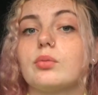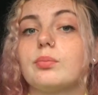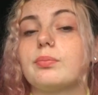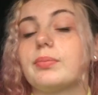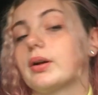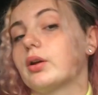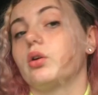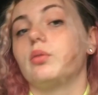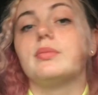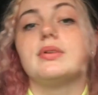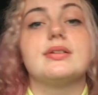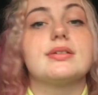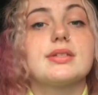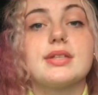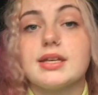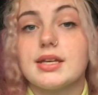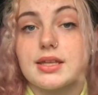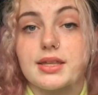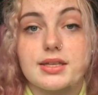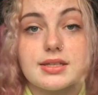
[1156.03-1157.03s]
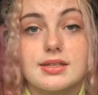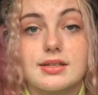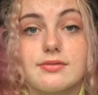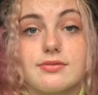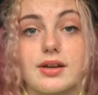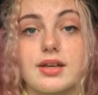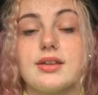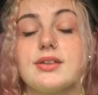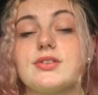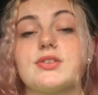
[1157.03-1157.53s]
by all means take this
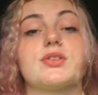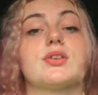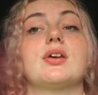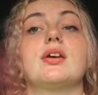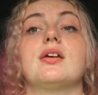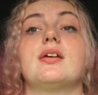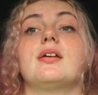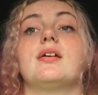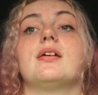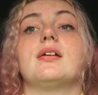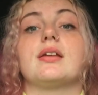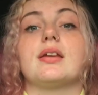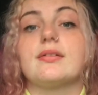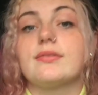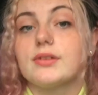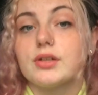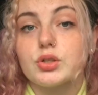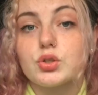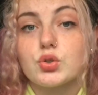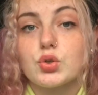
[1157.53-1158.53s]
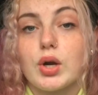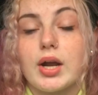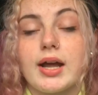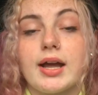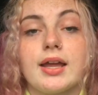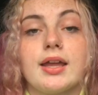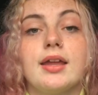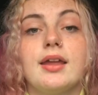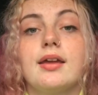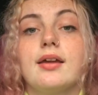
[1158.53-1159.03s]
advice, give it a
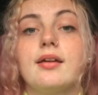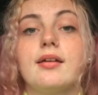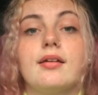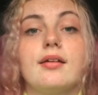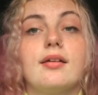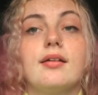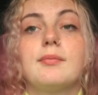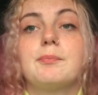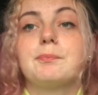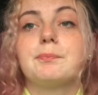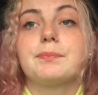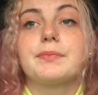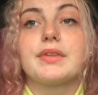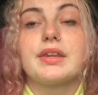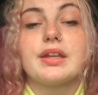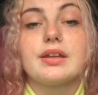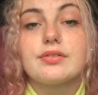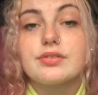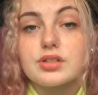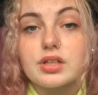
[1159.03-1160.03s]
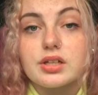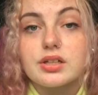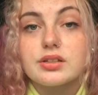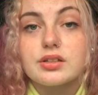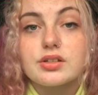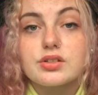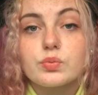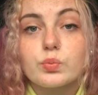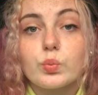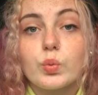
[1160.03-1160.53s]
try. If something
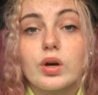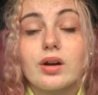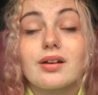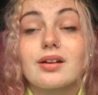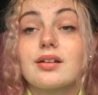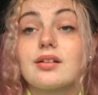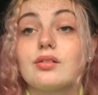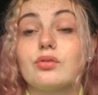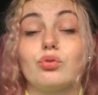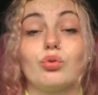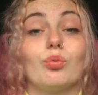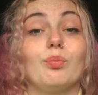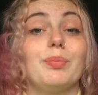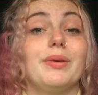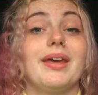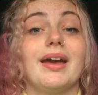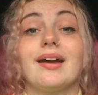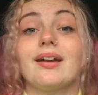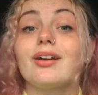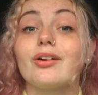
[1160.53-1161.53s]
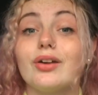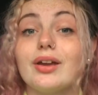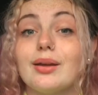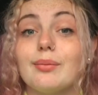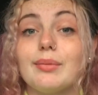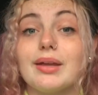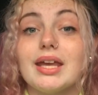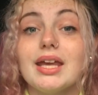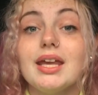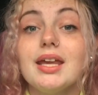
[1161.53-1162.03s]
doesn't work, don't be angry
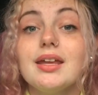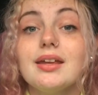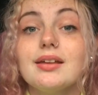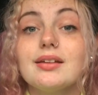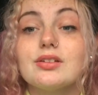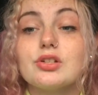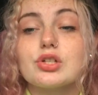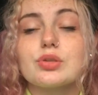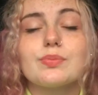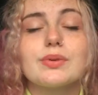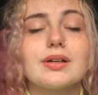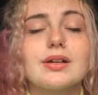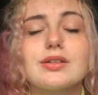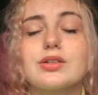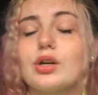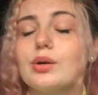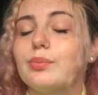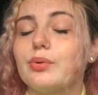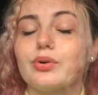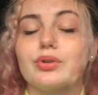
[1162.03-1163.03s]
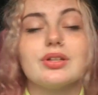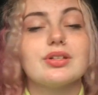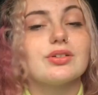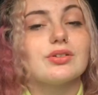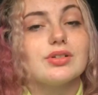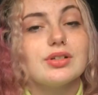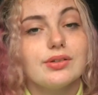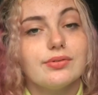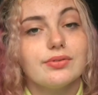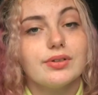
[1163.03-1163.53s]
at me just because our bodies
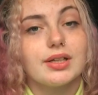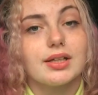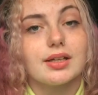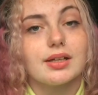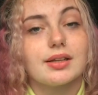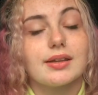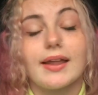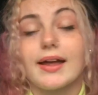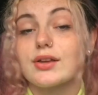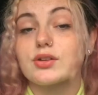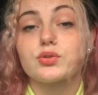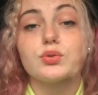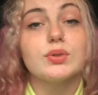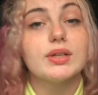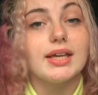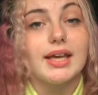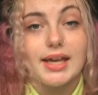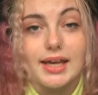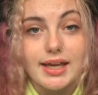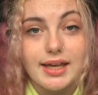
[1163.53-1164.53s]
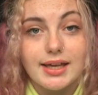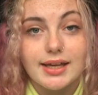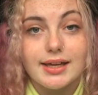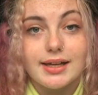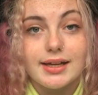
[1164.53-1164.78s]
are different. That's okay.